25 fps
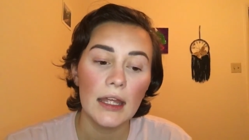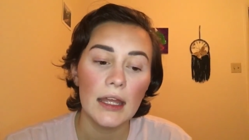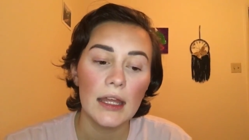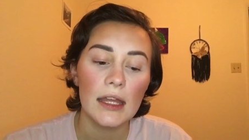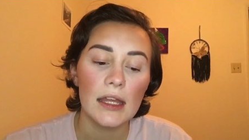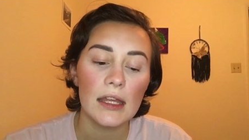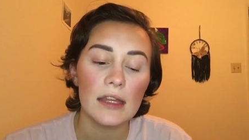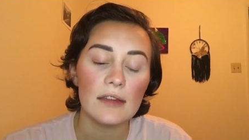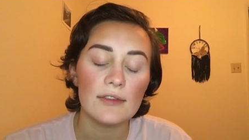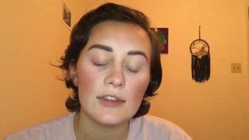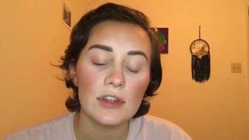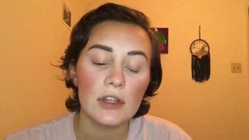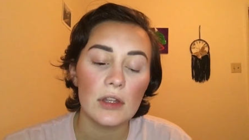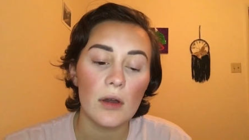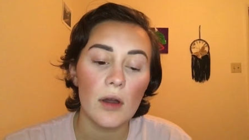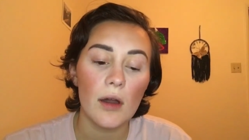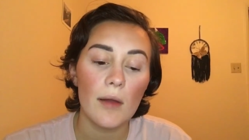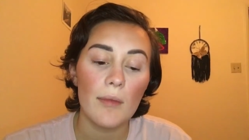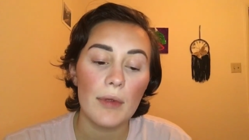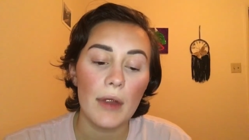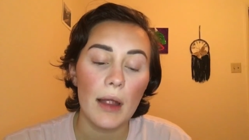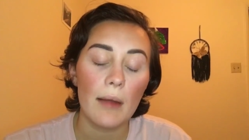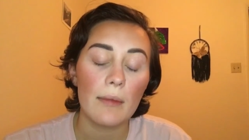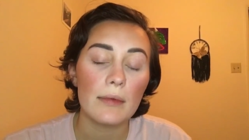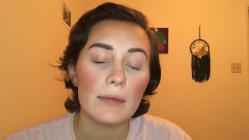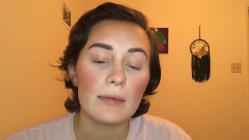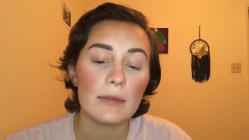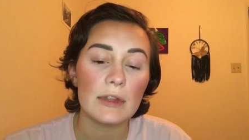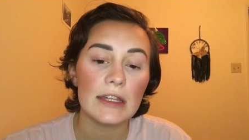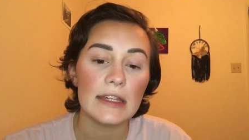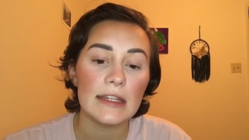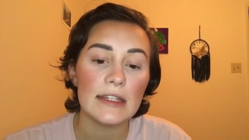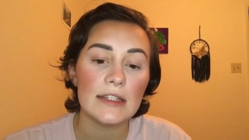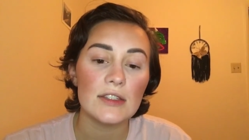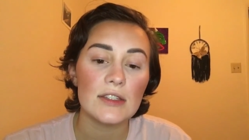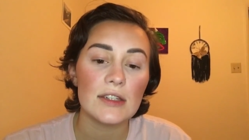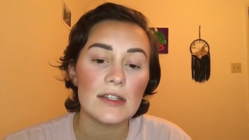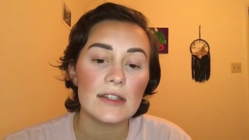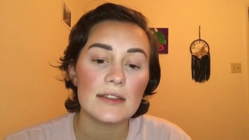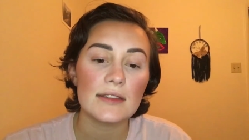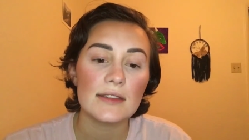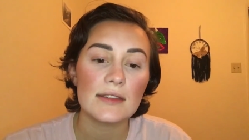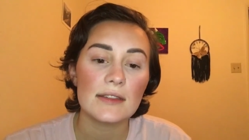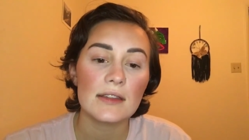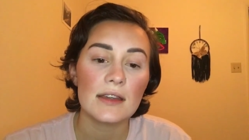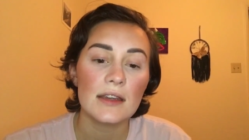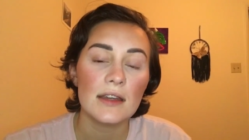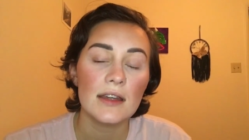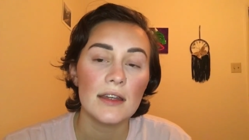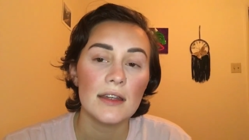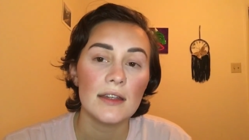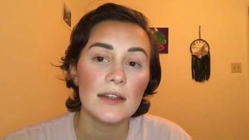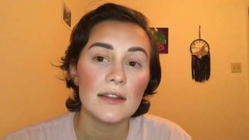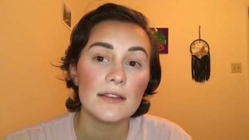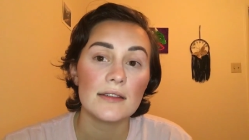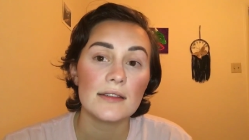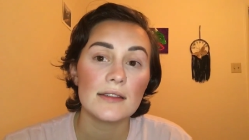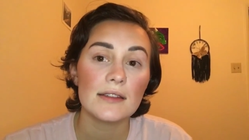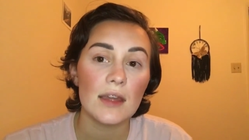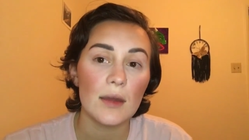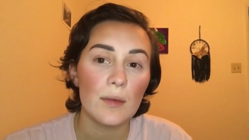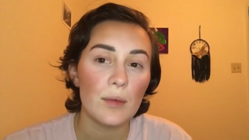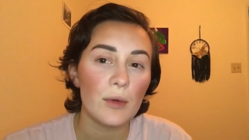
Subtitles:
even though I'll probably just skip